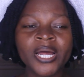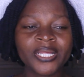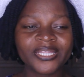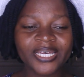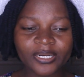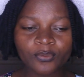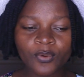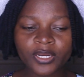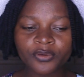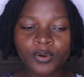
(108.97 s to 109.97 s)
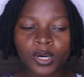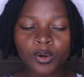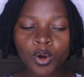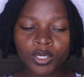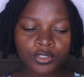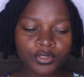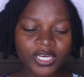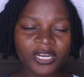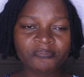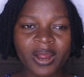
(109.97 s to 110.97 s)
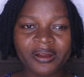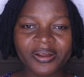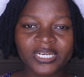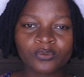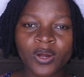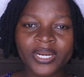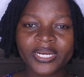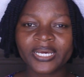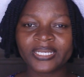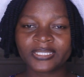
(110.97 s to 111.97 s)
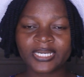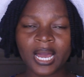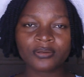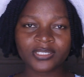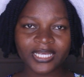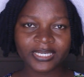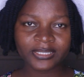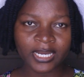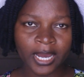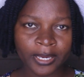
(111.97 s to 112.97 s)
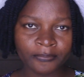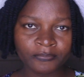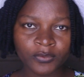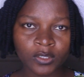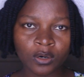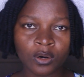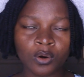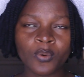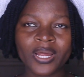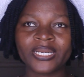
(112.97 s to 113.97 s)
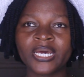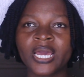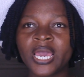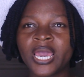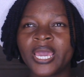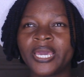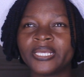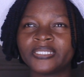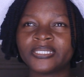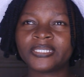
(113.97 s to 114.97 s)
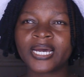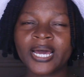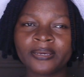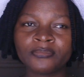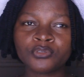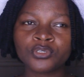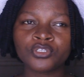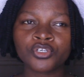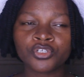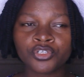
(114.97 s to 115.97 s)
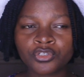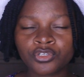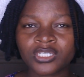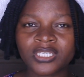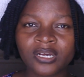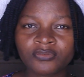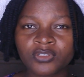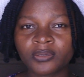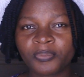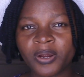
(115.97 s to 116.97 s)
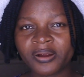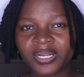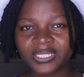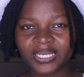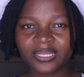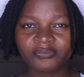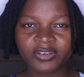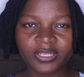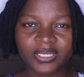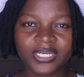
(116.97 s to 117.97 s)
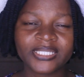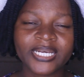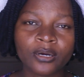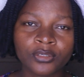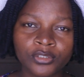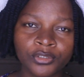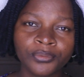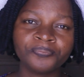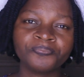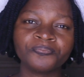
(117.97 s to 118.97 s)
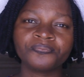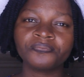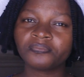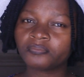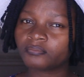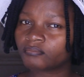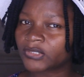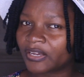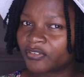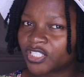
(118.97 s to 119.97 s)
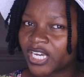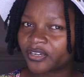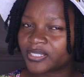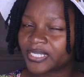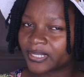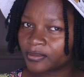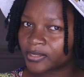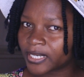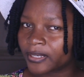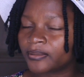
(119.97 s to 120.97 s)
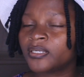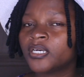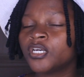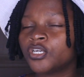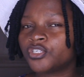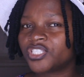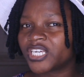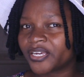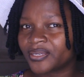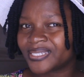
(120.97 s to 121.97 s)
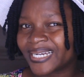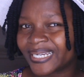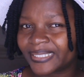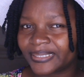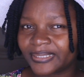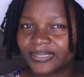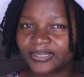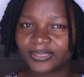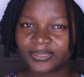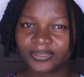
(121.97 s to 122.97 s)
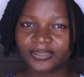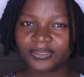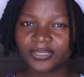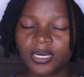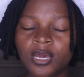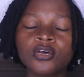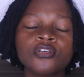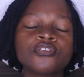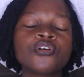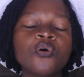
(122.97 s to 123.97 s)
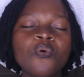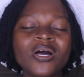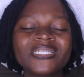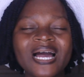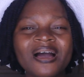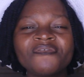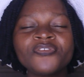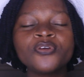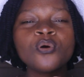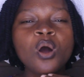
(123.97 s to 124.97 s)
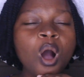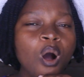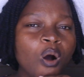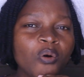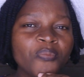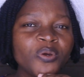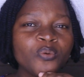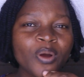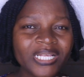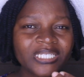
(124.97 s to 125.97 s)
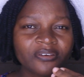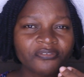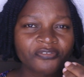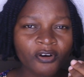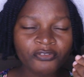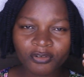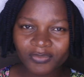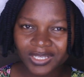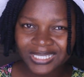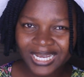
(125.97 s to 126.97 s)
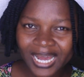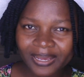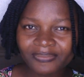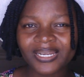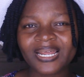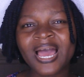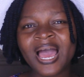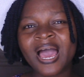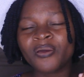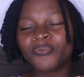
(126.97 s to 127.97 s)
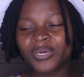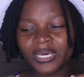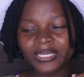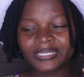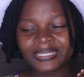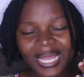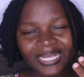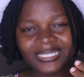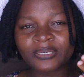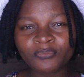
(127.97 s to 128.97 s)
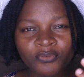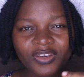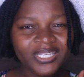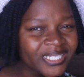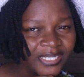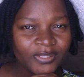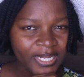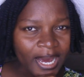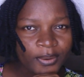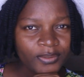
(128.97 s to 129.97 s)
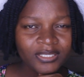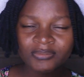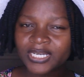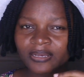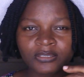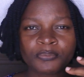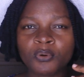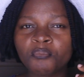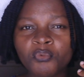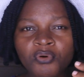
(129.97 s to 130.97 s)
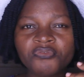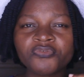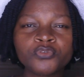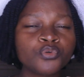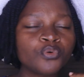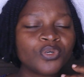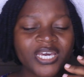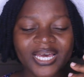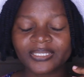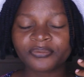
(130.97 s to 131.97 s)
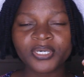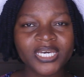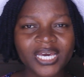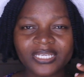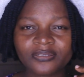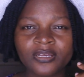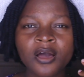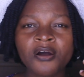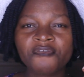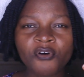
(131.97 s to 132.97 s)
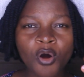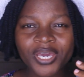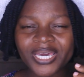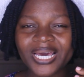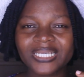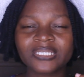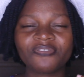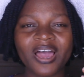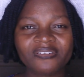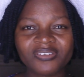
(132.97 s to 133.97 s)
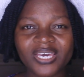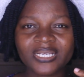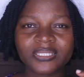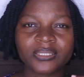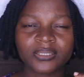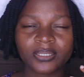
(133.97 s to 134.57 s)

Then when you are going to get married, when it's counseling time or when it's time to introduce yourself to the parents and everything, they tell you, have you your sickle cell? You should check your cycling. So what have you all been waiting for from the time that we started moving till now? Sometimes people move 2 years, 3 years, 4 years, 5 years.